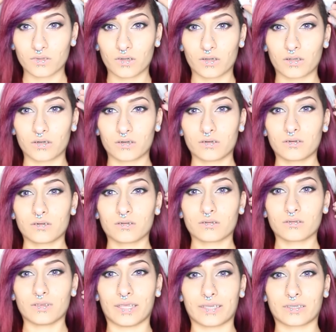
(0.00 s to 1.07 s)
are
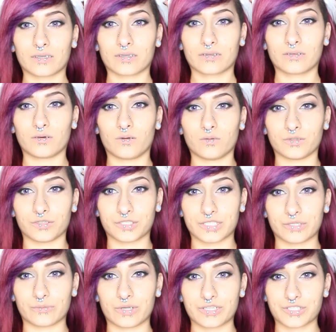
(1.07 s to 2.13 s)
like the older
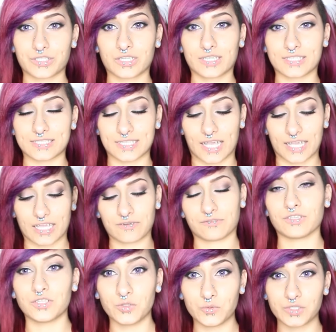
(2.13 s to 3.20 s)
generation, because I have
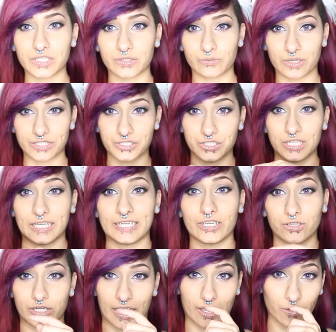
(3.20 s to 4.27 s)
the new generation in
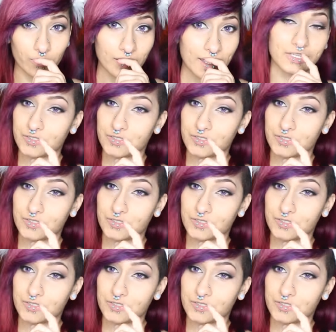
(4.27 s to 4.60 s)
here now.